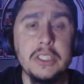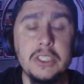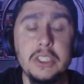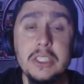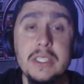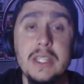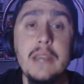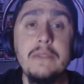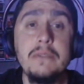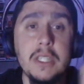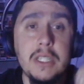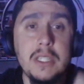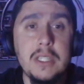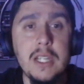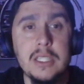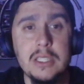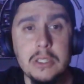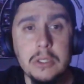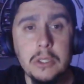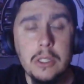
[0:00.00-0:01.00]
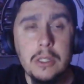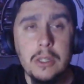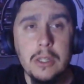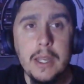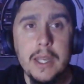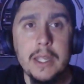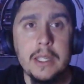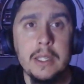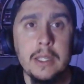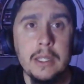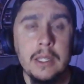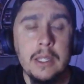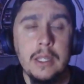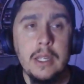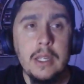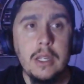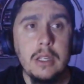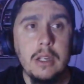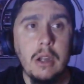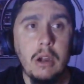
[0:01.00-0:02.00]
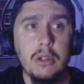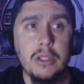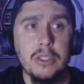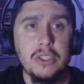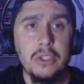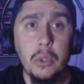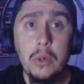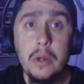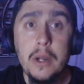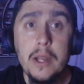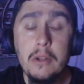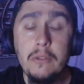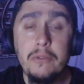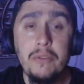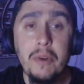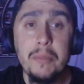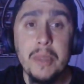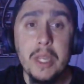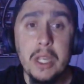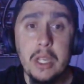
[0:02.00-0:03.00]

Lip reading: She definitely does look like Kara Zor-El from the